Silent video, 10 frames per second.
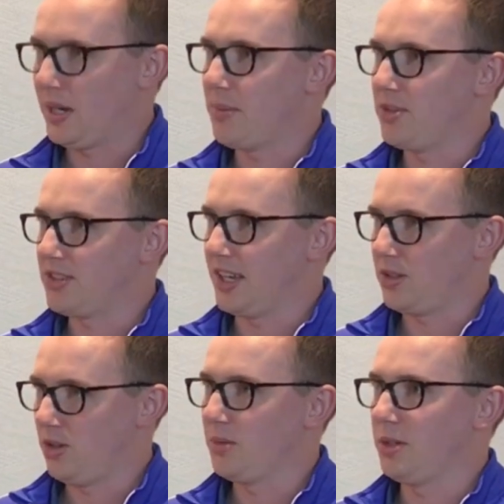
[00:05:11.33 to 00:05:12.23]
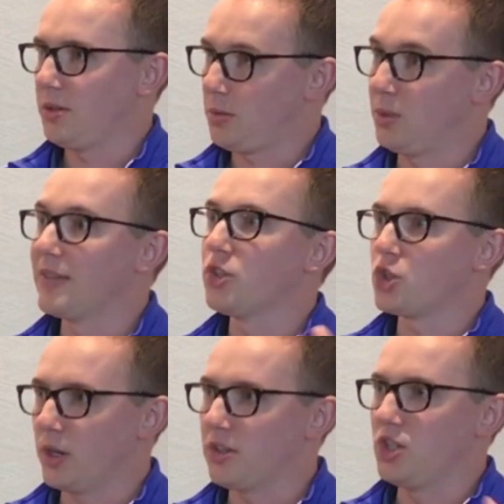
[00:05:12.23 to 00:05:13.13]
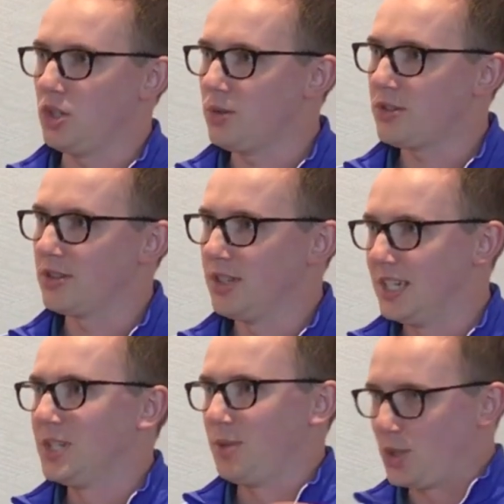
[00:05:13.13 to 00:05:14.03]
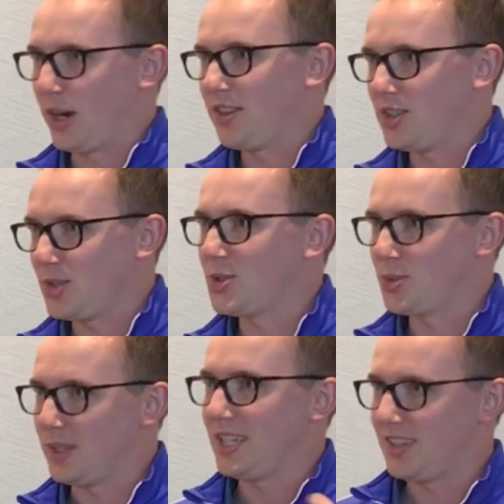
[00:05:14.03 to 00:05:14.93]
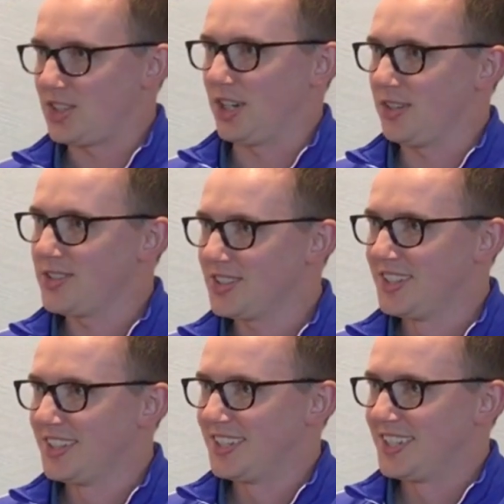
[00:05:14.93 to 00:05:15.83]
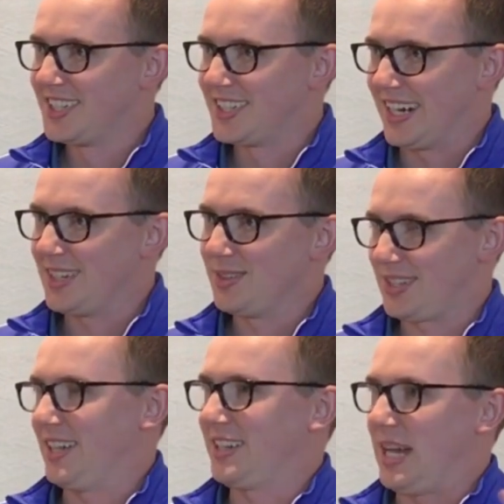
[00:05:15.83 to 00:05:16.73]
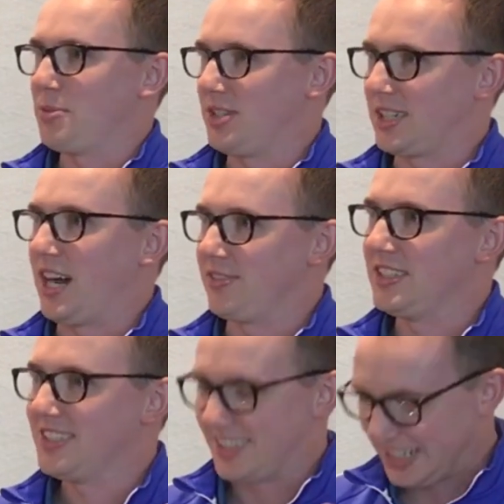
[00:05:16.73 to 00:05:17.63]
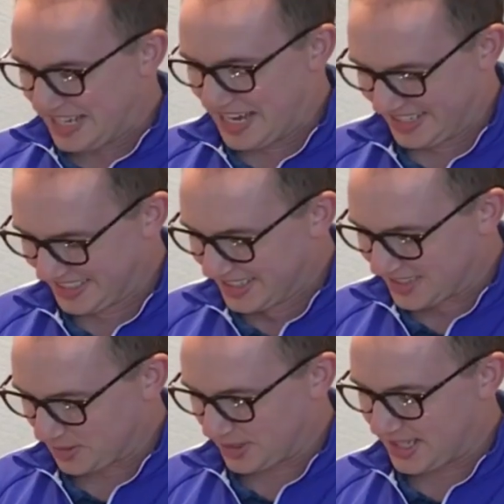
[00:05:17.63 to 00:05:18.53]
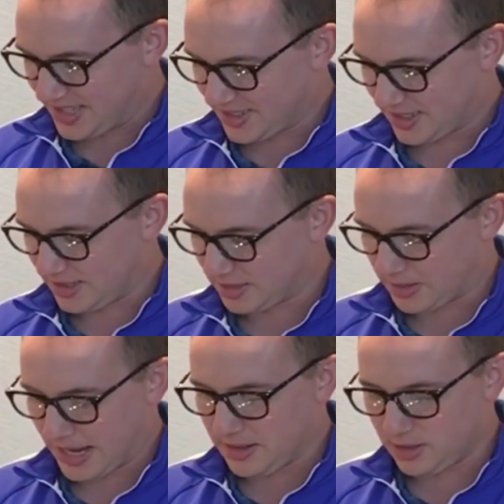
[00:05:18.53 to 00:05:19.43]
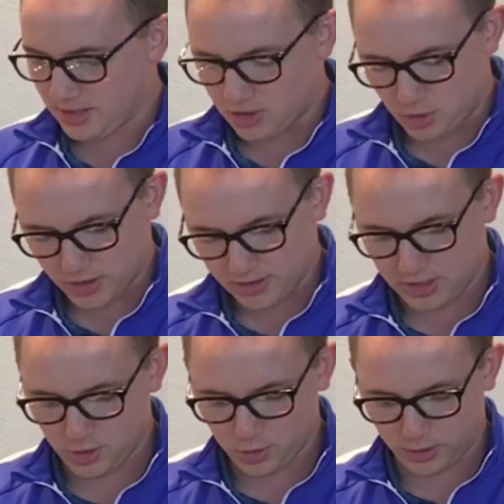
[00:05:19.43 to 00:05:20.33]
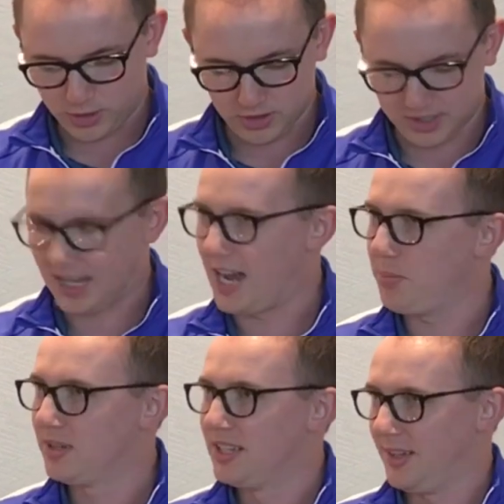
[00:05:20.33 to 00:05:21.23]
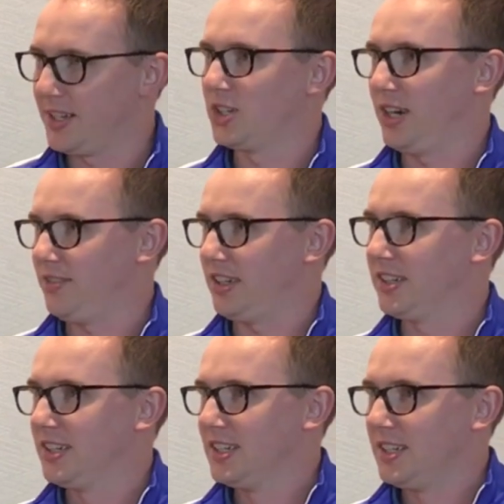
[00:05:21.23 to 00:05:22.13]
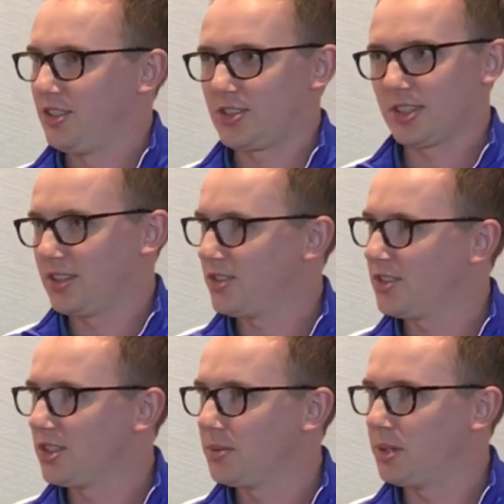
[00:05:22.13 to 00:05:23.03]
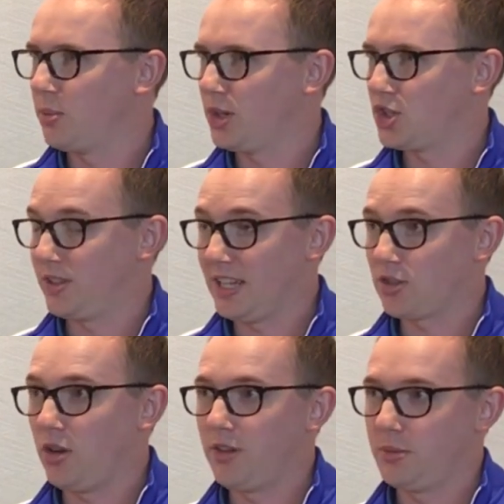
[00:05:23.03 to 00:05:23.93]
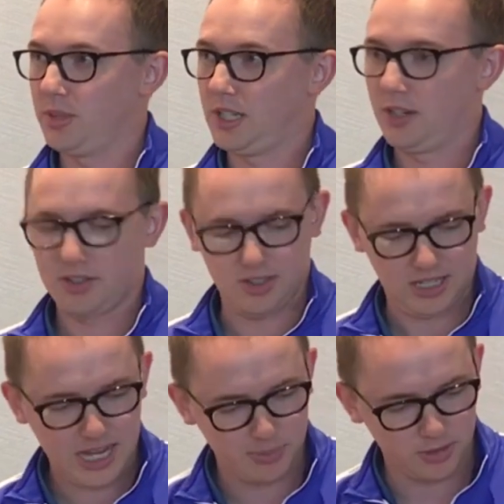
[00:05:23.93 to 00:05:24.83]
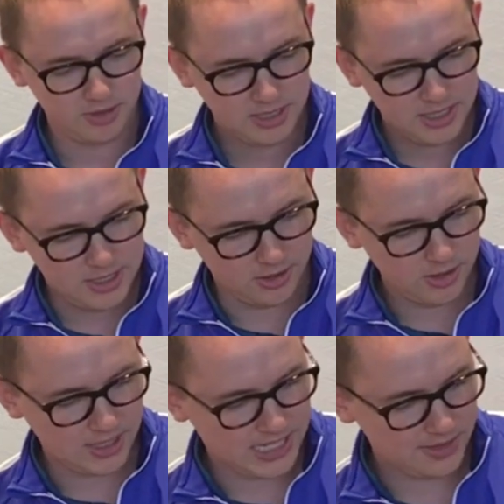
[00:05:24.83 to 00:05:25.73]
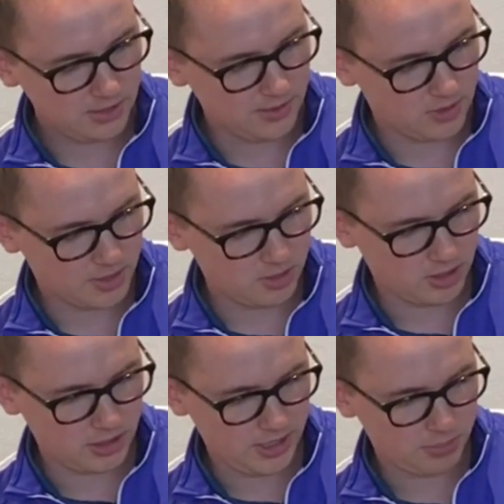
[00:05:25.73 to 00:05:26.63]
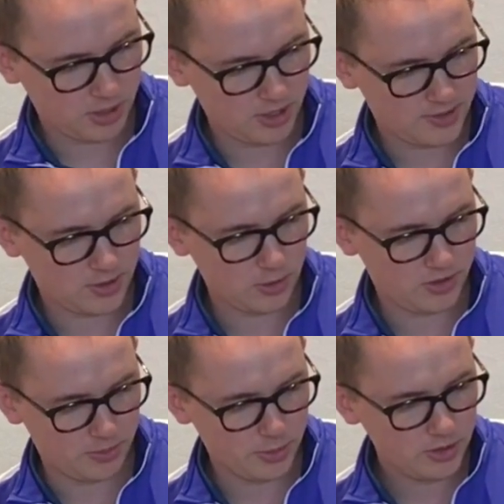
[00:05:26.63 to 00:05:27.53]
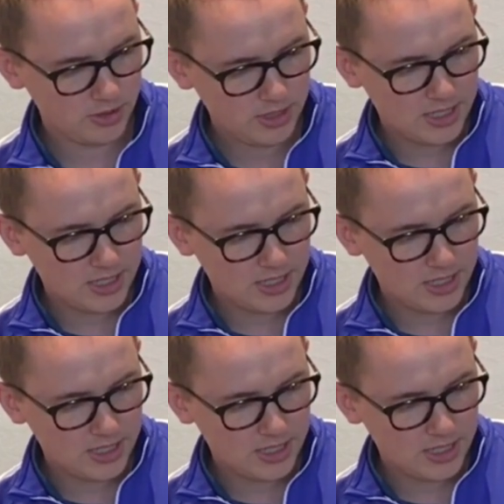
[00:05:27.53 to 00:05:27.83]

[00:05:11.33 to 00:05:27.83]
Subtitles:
The problem is, like, normally we never drink the juice. We drain the juice, we eat the shells. Right? It's kind of like the opposite of coffee, right? So with this, like, I literally just drizzle that juice right over the top like a gravy, just because there's just a little bit of moisture, and that's all from the carrots and the apple. Now, literally, I can't really even skip to the cleaning part. It's so simple.